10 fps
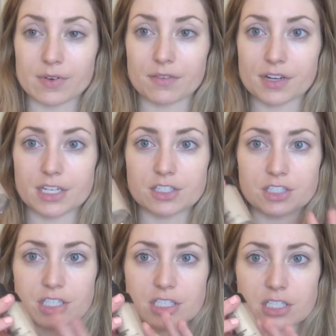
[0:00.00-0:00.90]
Forever
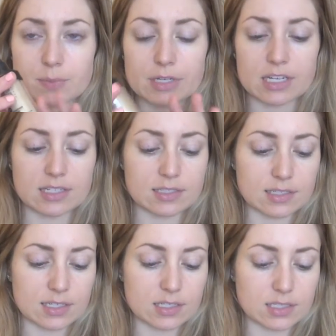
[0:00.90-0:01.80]
HG just because
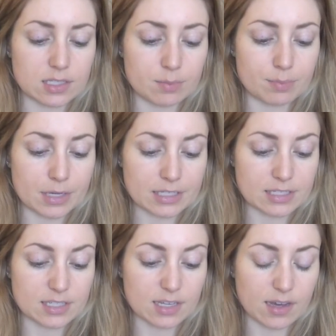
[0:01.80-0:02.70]
it is the
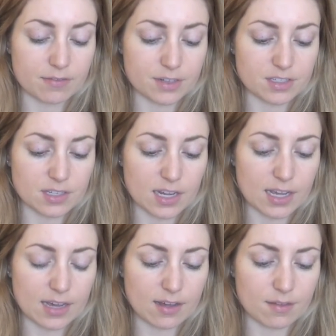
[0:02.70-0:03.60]
best coverage that I
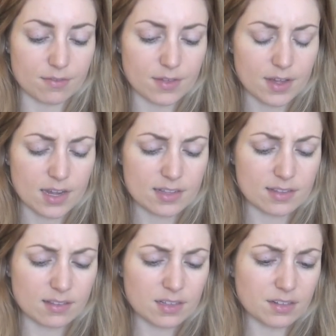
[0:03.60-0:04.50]
have.
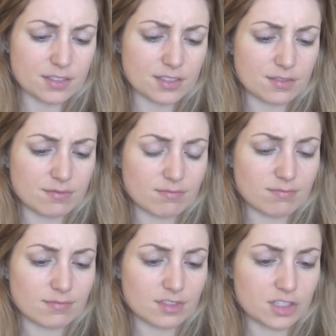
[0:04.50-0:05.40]
It's a little
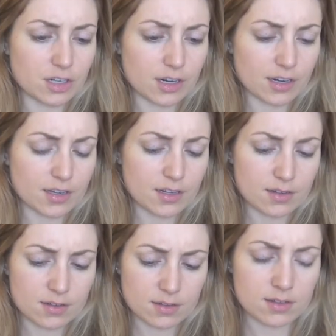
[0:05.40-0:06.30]
dark.
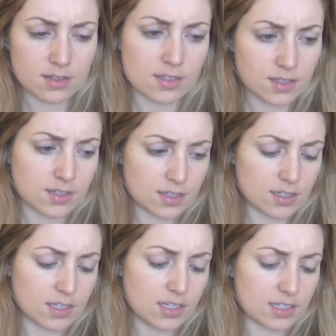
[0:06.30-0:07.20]

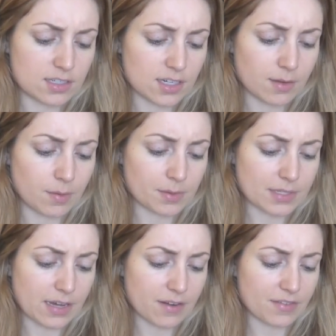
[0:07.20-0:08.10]
Eesh, I'm
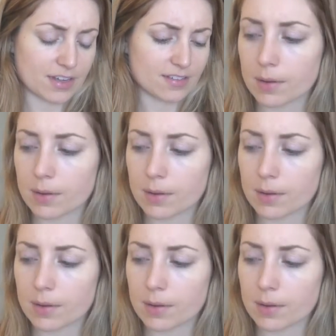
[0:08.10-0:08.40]
almost out of it.